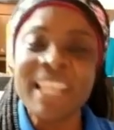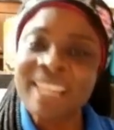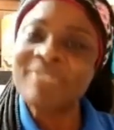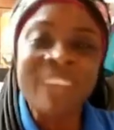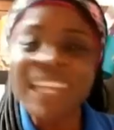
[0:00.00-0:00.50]
They
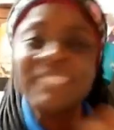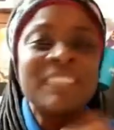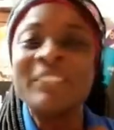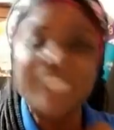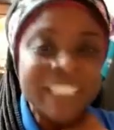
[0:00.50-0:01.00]
pick
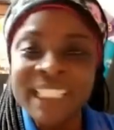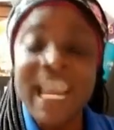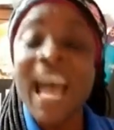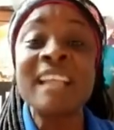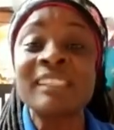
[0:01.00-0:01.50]
some really
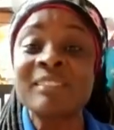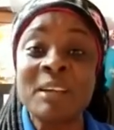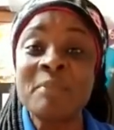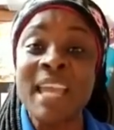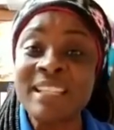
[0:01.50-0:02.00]
nice
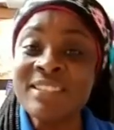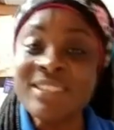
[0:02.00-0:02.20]
women.